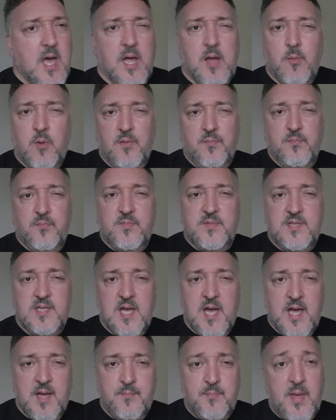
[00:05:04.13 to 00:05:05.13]
it wasn't
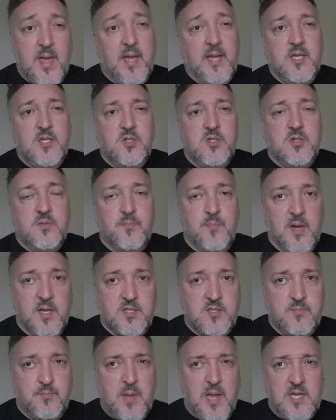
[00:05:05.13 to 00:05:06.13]
Paige,
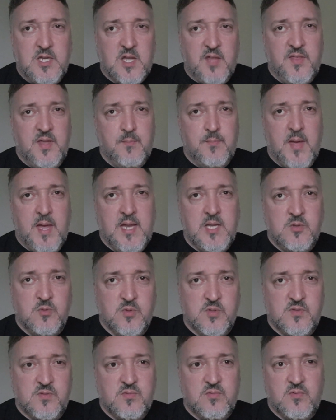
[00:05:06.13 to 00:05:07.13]
but Paige. I think Paige
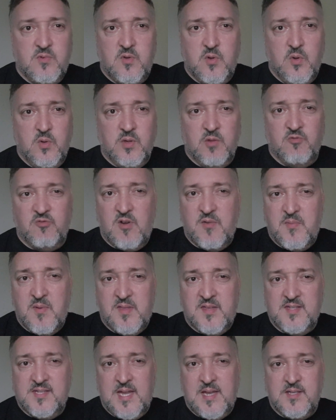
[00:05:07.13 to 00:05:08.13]
was called up rough
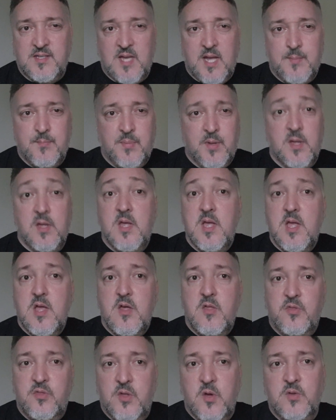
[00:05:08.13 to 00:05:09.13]
at the same time. But
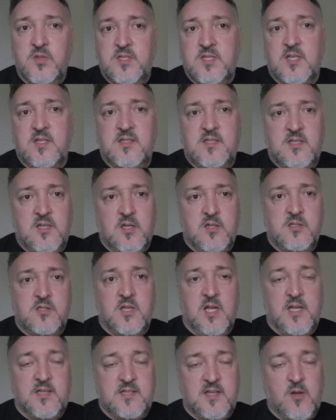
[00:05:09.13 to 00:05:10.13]
those are
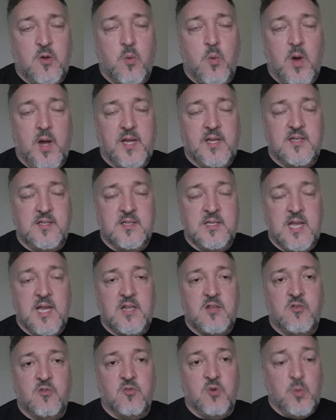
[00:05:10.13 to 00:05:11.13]
a quite
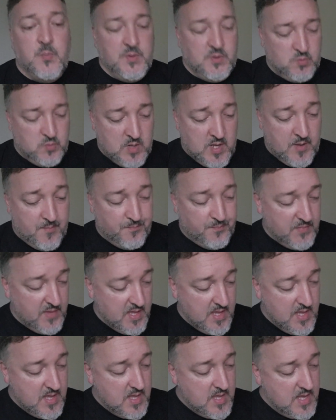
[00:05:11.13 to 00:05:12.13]
knit group as well.
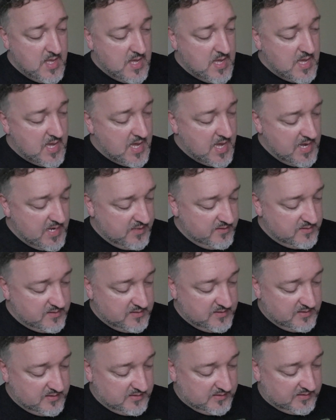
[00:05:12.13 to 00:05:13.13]
And
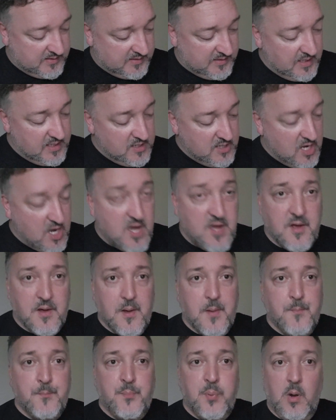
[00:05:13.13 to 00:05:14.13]
seeing
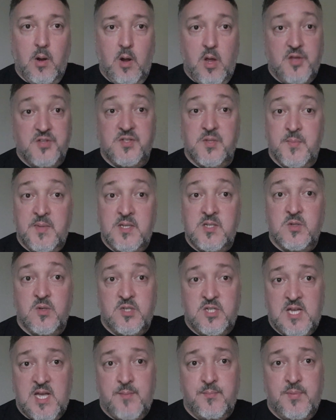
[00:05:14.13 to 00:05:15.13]
her blossom into
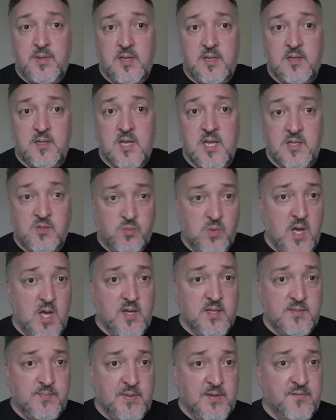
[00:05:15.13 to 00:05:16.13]
a champion as
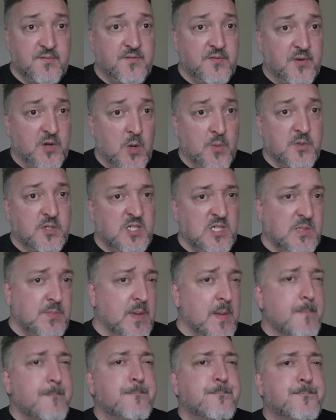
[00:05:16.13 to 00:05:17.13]
well has been phenomenal. She's
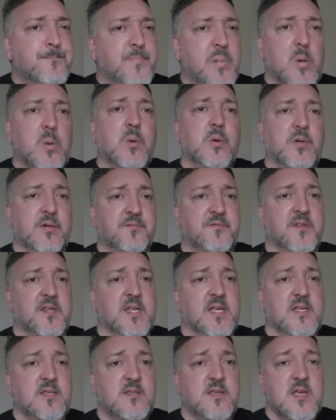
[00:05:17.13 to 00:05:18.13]
been born for
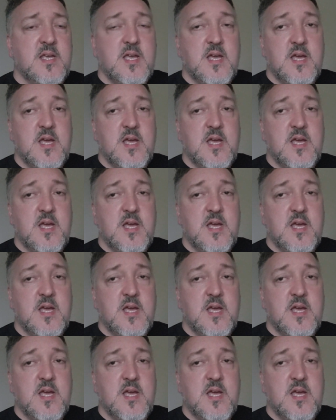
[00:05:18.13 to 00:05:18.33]
this.